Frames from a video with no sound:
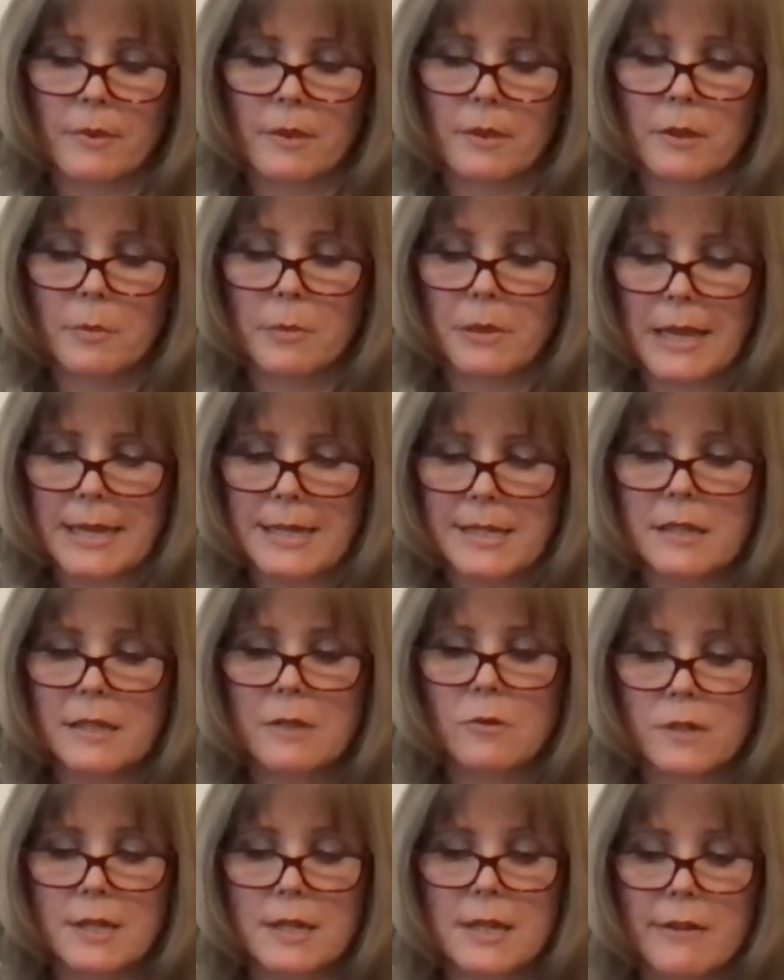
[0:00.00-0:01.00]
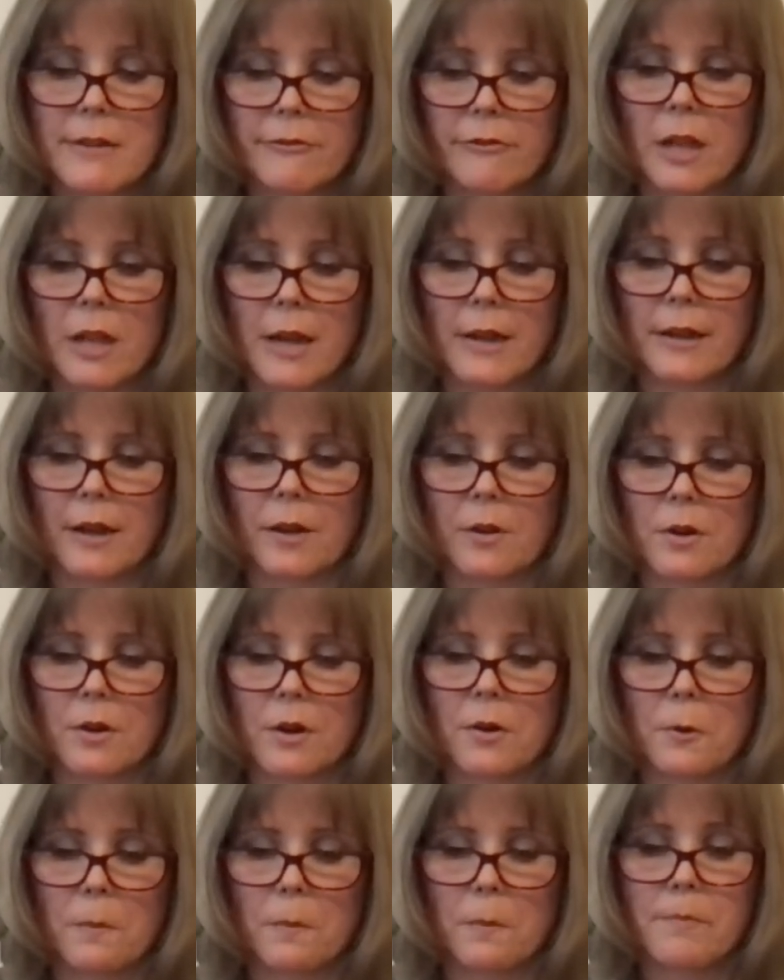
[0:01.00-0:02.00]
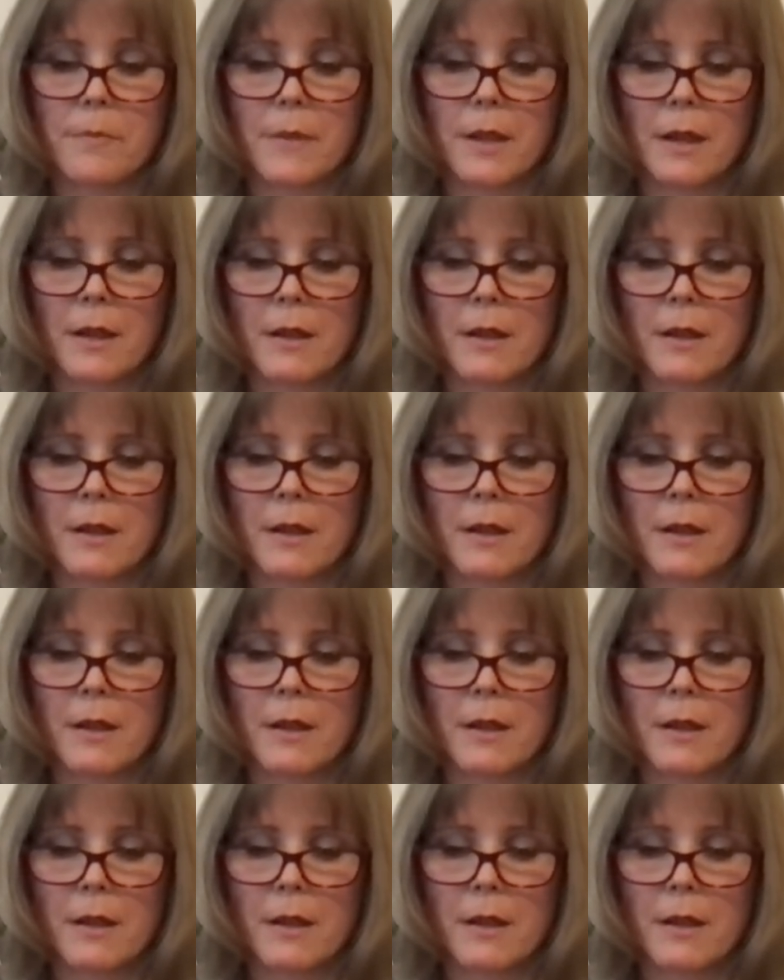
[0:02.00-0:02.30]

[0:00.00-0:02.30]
The place looks enough like our home,